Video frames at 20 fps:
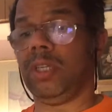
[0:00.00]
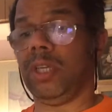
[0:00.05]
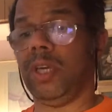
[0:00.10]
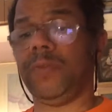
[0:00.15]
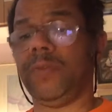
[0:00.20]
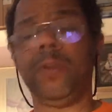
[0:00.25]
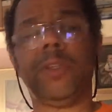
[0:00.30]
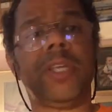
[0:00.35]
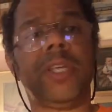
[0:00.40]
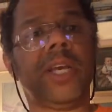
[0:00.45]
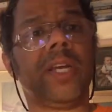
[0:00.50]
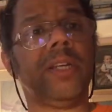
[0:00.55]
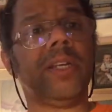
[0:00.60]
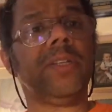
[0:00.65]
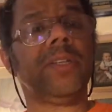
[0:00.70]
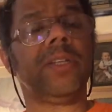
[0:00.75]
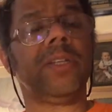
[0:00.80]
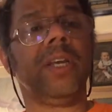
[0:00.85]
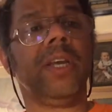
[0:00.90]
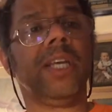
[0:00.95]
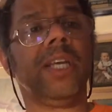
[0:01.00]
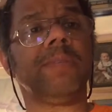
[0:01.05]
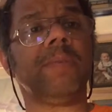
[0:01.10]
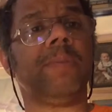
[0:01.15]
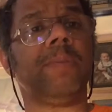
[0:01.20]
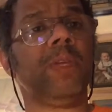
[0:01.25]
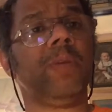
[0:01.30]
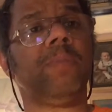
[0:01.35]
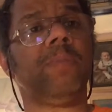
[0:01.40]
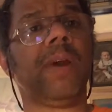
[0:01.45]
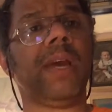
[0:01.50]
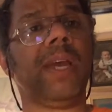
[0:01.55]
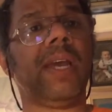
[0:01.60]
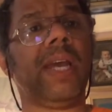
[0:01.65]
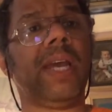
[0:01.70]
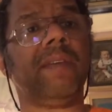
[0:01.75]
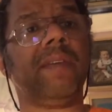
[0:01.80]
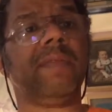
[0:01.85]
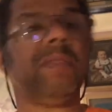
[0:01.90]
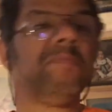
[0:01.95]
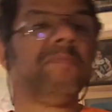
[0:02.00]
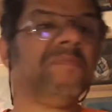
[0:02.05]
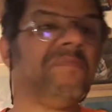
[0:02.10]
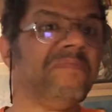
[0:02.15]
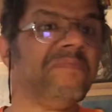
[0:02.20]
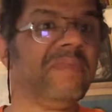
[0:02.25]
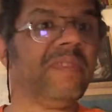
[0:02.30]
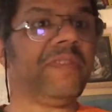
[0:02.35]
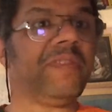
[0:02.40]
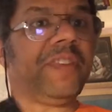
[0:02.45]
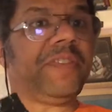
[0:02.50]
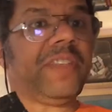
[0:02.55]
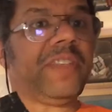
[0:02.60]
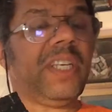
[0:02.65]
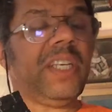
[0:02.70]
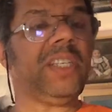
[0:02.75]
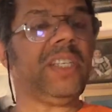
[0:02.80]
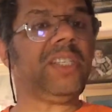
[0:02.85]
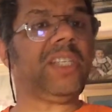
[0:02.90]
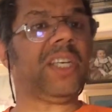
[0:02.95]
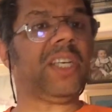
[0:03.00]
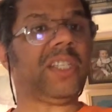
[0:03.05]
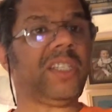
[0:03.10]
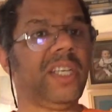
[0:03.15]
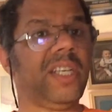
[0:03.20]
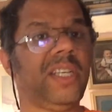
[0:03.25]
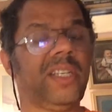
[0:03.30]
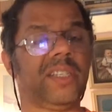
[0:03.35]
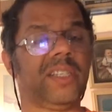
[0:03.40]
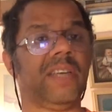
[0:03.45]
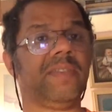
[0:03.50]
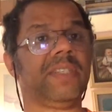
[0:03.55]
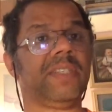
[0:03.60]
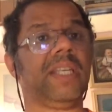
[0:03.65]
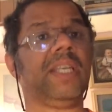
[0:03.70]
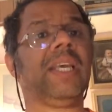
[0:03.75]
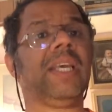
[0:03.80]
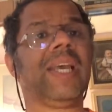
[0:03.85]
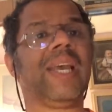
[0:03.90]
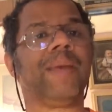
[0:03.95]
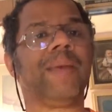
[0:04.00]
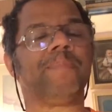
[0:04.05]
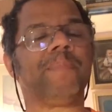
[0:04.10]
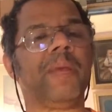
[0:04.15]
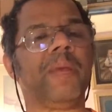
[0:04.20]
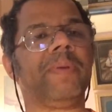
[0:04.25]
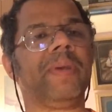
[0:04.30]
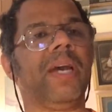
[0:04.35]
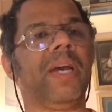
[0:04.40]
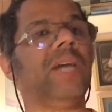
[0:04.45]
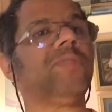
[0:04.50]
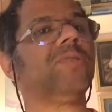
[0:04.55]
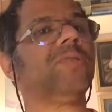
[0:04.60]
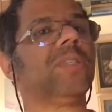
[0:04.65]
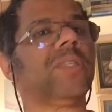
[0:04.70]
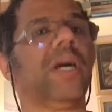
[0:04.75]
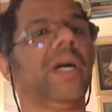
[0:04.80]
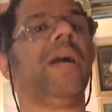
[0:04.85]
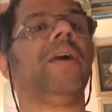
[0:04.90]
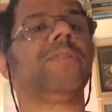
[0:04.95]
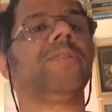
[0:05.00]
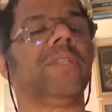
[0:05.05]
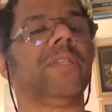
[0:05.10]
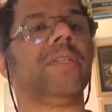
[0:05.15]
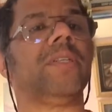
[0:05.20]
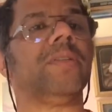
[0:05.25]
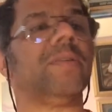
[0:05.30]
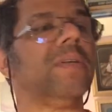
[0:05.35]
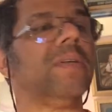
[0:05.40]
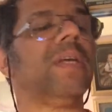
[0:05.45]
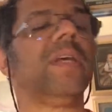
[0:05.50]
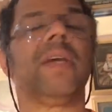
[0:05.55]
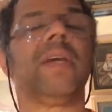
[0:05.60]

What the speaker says: A few seconds, so remember you might have 50, 60, 70, maybe 100 tiles to do.